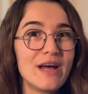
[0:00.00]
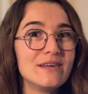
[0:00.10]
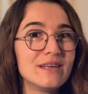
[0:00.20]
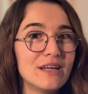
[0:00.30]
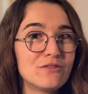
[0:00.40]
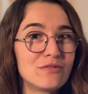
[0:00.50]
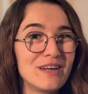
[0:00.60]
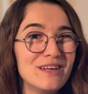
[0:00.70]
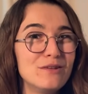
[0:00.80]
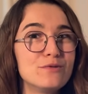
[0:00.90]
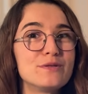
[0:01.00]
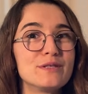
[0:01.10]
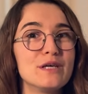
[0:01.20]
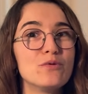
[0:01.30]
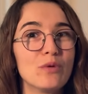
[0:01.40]
and get ready to
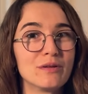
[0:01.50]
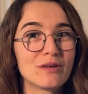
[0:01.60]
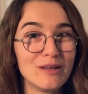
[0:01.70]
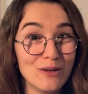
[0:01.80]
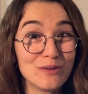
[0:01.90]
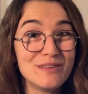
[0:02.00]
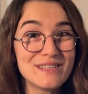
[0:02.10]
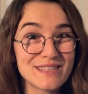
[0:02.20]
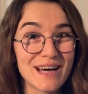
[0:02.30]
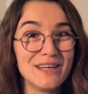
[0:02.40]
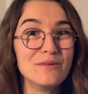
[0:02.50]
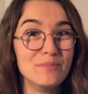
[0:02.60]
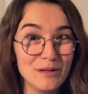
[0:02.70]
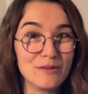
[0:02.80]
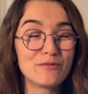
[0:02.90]
see what Claude Design
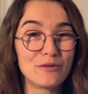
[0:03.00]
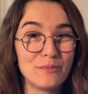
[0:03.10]
built for